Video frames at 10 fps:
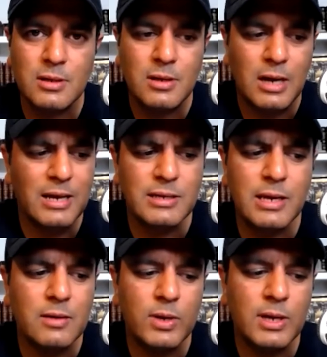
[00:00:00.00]
I
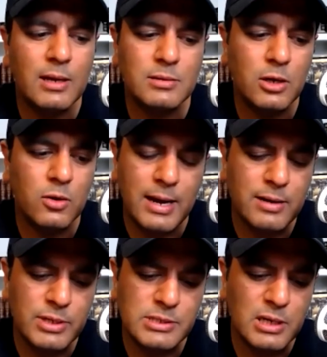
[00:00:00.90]
had
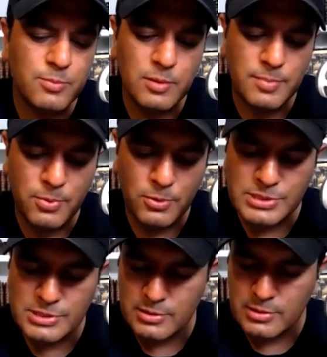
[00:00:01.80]
recently put up a
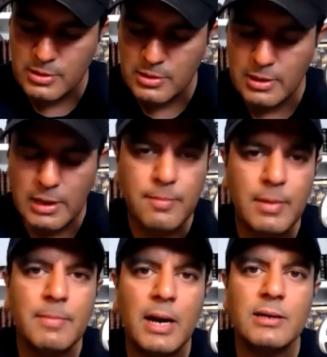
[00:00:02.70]
post and
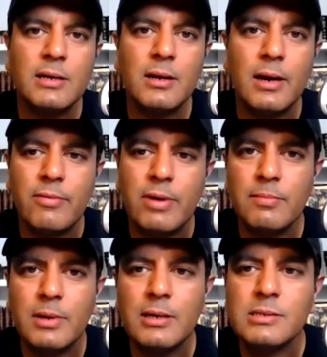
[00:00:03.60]
my marketing guy rang
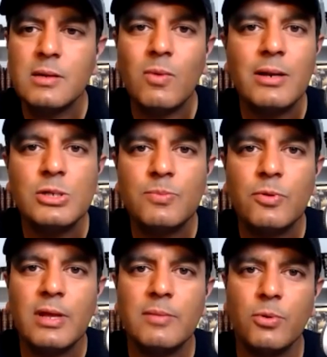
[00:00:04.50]
me. He said, why did you
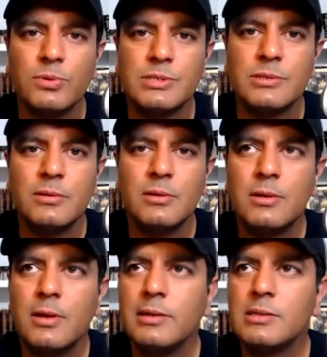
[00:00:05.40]
put that post?
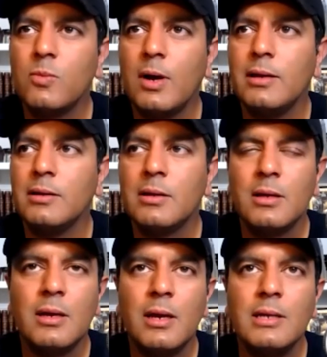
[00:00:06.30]
I said, why?
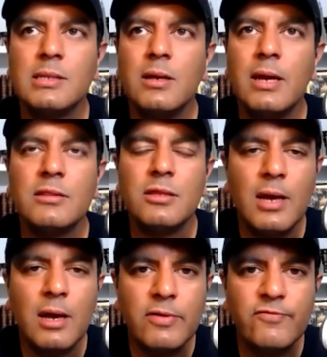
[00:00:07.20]
He said, you had
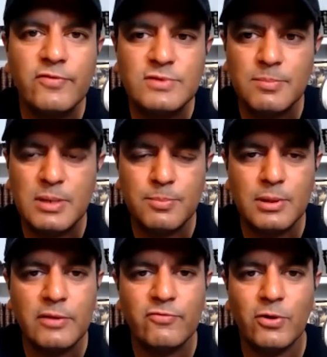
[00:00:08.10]
350 people
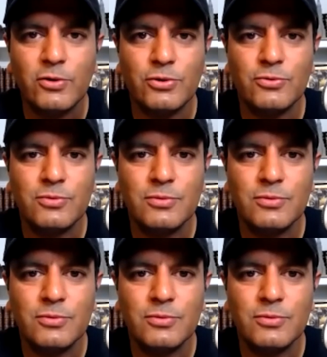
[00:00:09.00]
unfollow you.